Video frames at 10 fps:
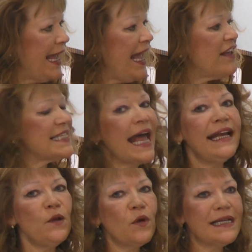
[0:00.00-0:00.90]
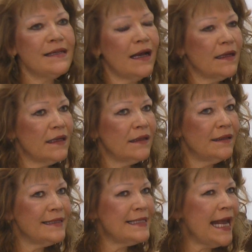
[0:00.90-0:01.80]
Has anyone
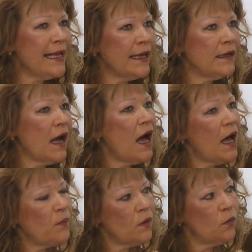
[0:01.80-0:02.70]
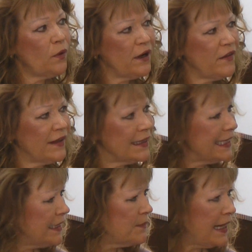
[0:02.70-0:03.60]
taken up where the
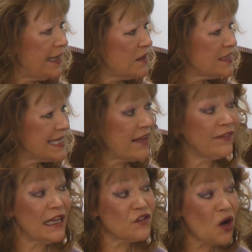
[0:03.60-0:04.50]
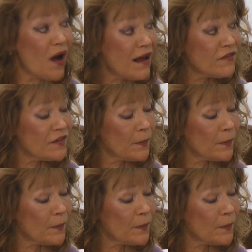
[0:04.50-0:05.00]
cling biles have left off?